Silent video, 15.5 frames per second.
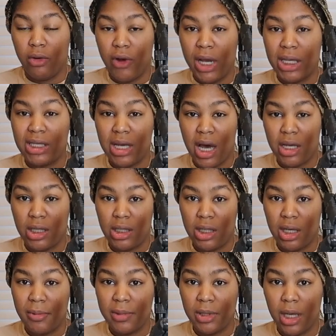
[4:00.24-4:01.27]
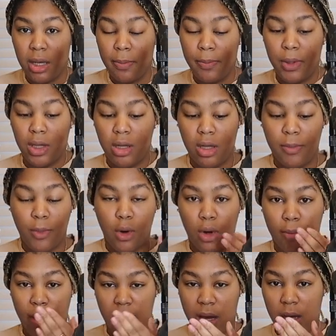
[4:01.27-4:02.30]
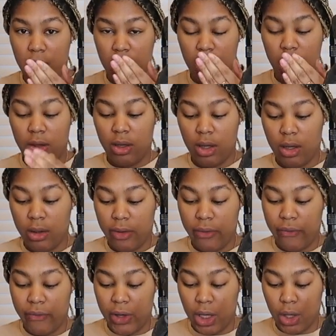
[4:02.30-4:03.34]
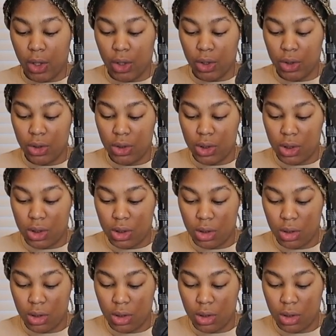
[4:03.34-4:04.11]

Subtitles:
right size tips and put them on my fingers.